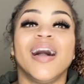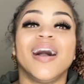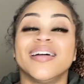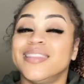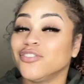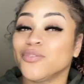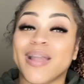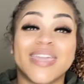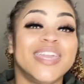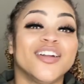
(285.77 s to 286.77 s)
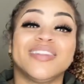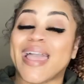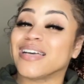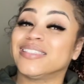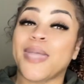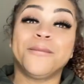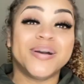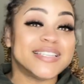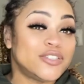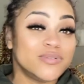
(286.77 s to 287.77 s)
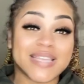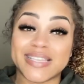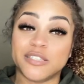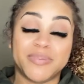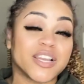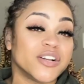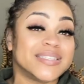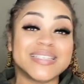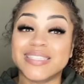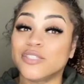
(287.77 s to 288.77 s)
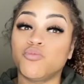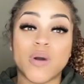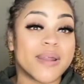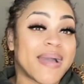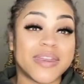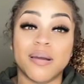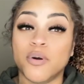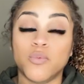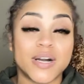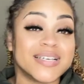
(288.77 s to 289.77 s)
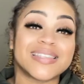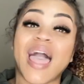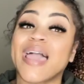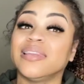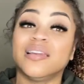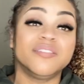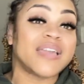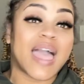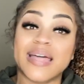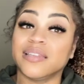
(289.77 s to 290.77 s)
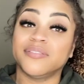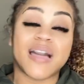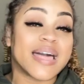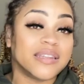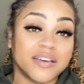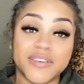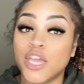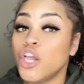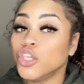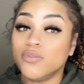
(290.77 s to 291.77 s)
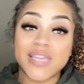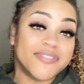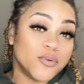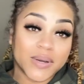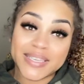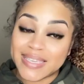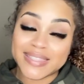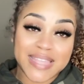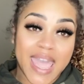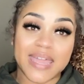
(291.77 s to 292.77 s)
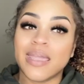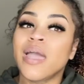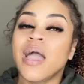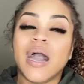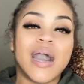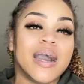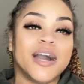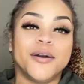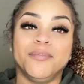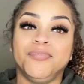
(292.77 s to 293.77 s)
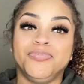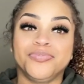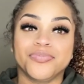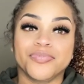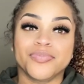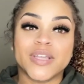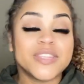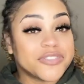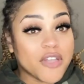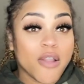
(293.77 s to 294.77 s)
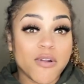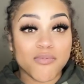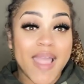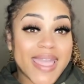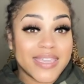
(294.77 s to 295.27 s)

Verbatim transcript: uh, this one right here, like I said, but two sizes bigger. This is one of my number ones. I love it. love it. I love it. You definitely want to get that. Um, the third one right